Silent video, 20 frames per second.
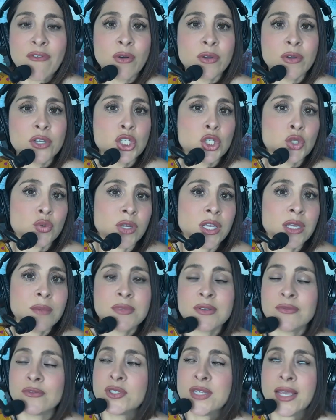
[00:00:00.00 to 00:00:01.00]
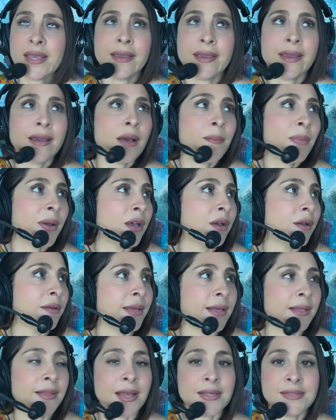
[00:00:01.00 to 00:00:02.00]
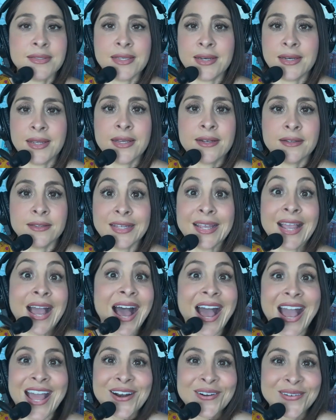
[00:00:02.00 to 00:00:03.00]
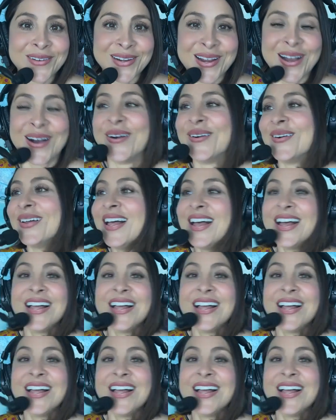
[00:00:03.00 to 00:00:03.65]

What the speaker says: always dreamed of taking up a cooking class in Italy. I don't know.